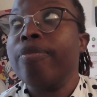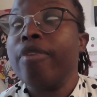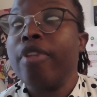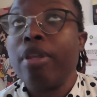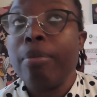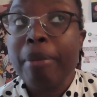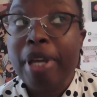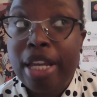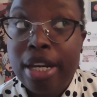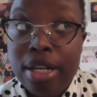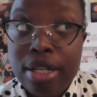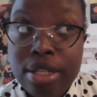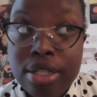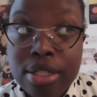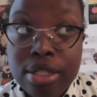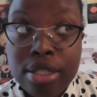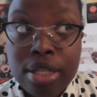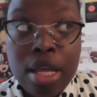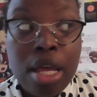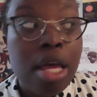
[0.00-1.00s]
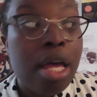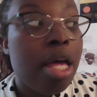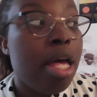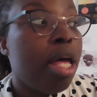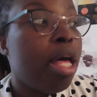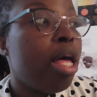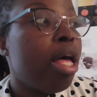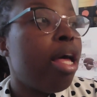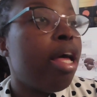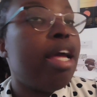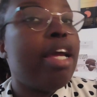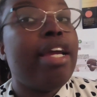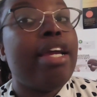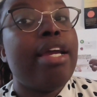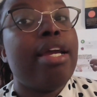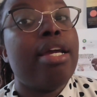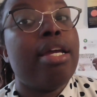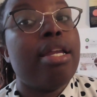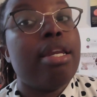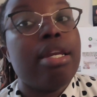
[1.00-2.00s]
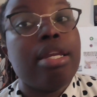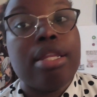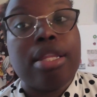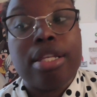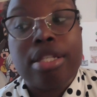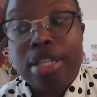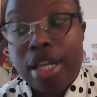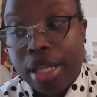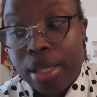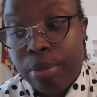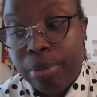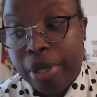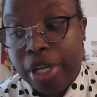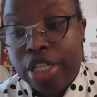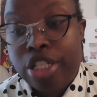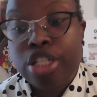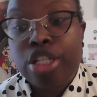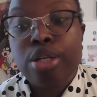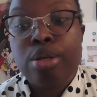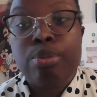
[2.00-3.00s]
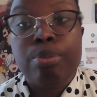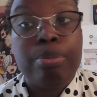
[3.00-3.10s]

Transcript: The Maidens and The Silent Patient,